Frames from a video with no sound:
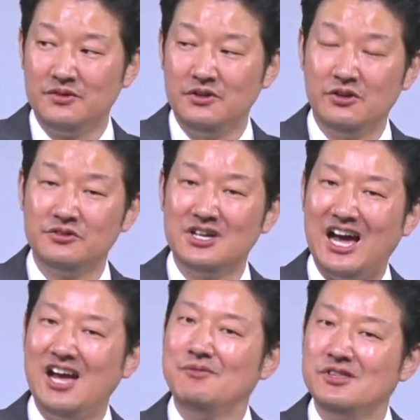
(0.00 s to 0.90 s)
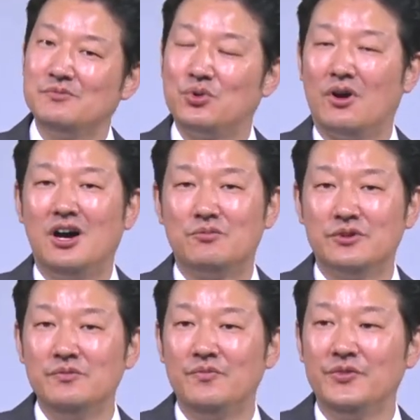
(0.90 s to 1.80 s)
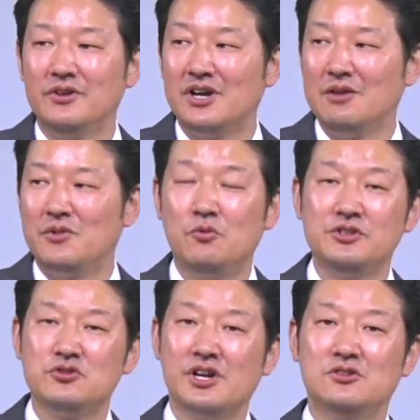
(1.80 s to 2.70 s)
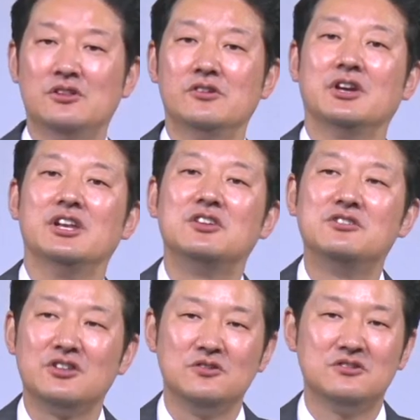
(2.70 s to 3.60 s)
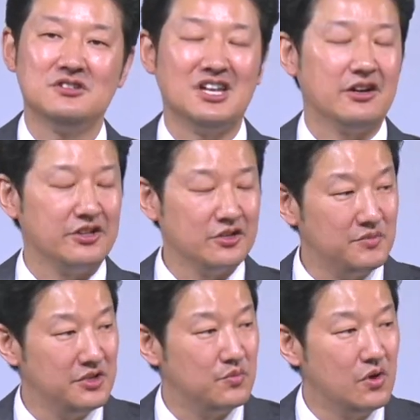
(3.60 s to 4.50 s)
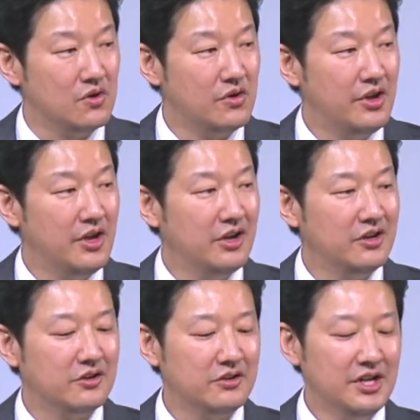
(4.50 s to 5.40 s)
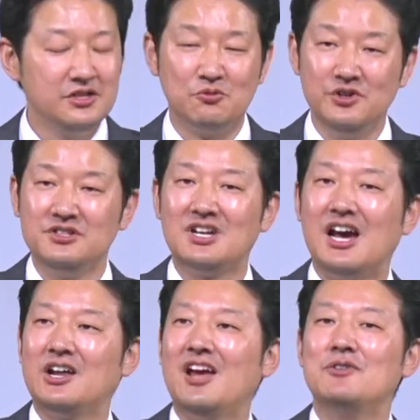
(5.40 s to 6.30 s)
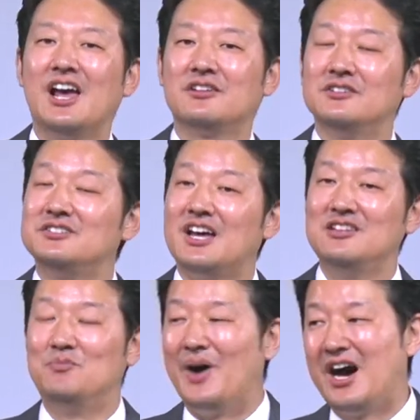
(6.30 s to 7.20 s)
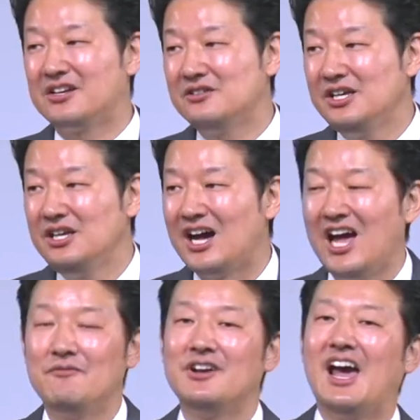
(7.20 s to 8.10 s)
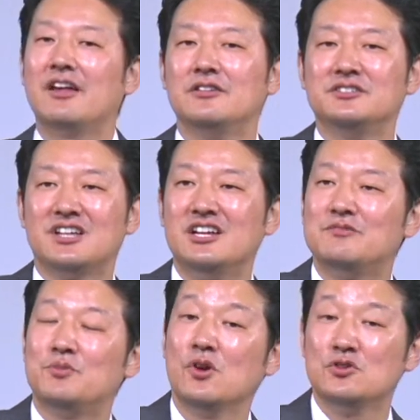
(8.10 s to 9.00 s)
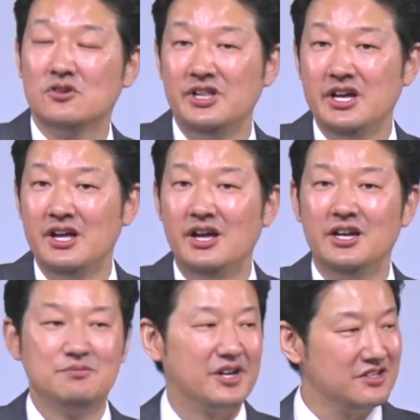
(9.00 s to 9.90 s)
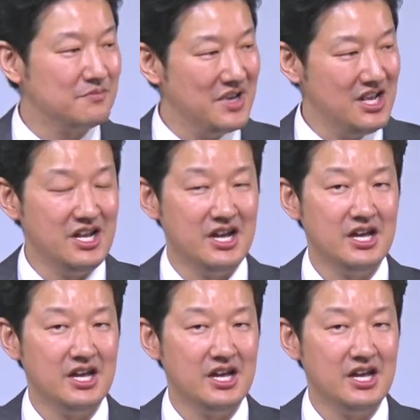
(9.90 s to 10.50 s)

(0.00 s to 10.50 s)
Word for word: Tell yourself, I've been the problem. I've always trying to look at excuses at other people. The reason I haven't exercised bodily, I haven't exercised spiritually, it's because of me.